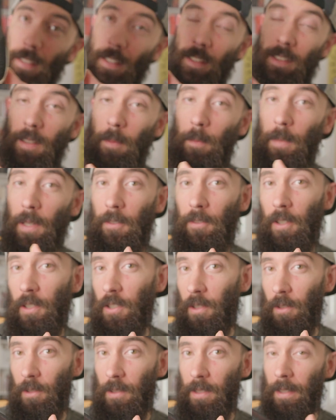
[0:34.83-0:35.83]
because some barefoot
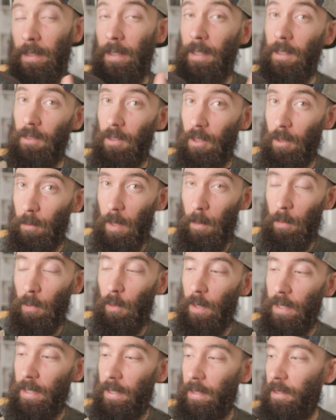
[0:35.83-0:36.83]
shoes can get a little bit
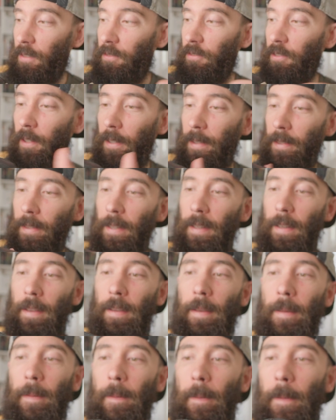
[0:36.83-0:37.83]
pointy in the front.
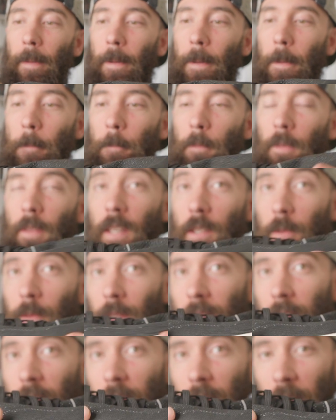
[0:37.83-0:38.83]
This
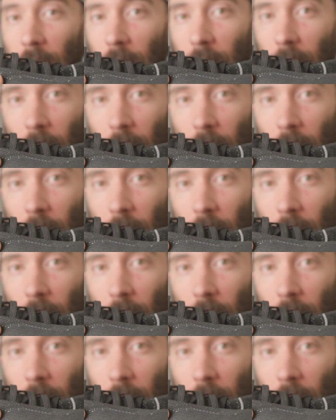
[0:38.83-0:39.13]
one's the knit.